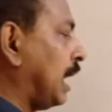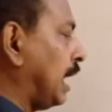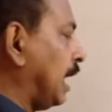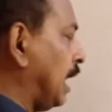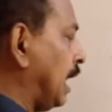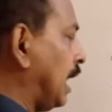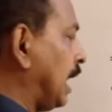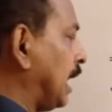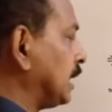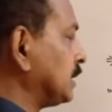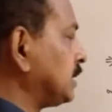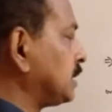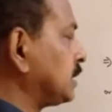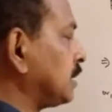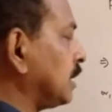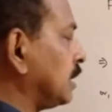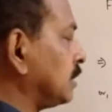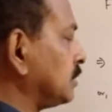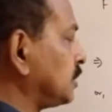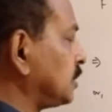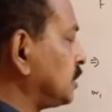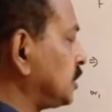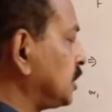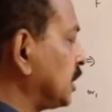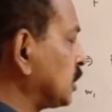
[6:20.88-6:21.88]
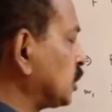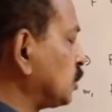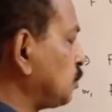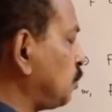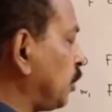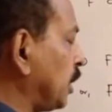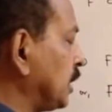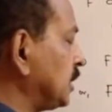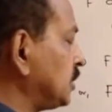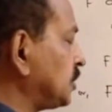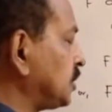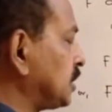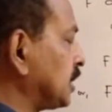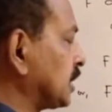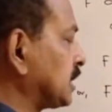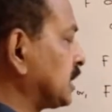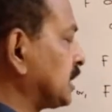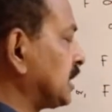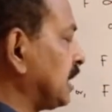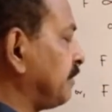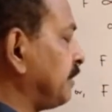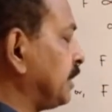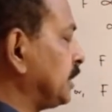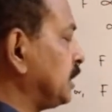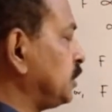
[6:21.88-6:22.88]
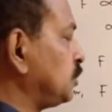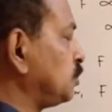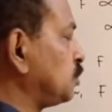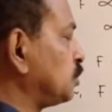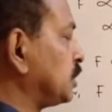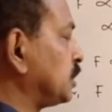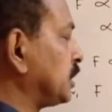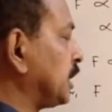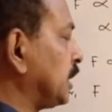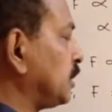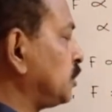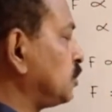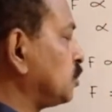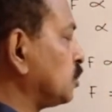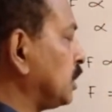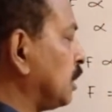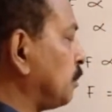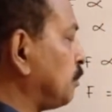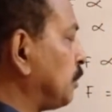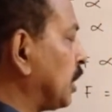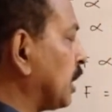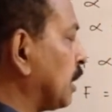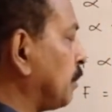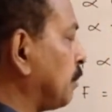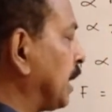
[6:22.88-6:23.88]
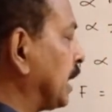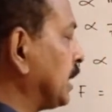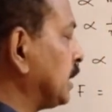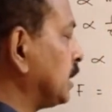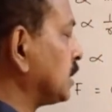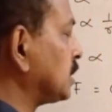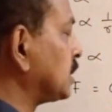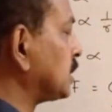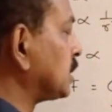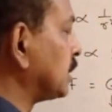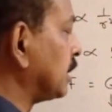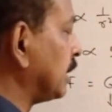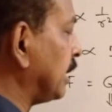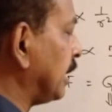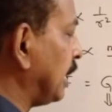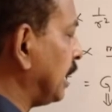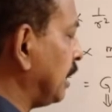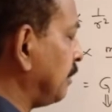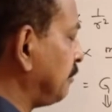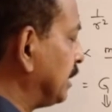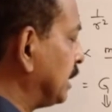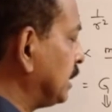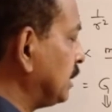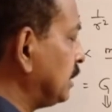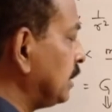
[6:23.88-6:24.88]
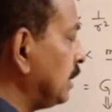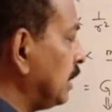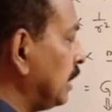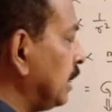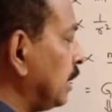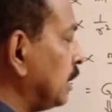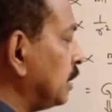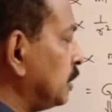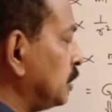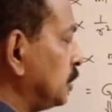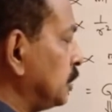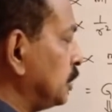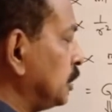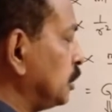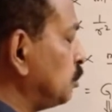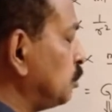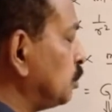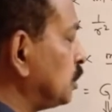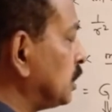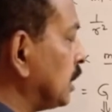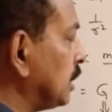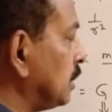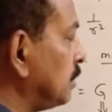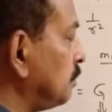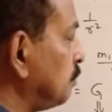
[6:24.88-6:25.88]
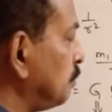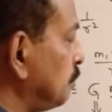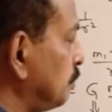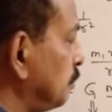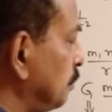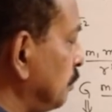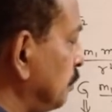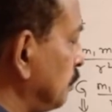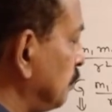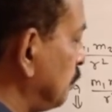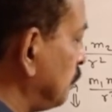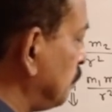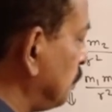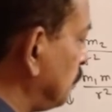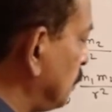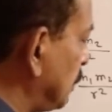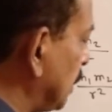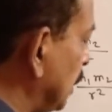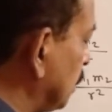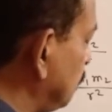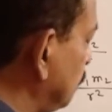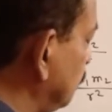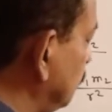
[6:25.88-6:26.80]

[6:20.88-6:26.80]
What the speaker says: as 6.67 into 10 to the power minus 11 Newton per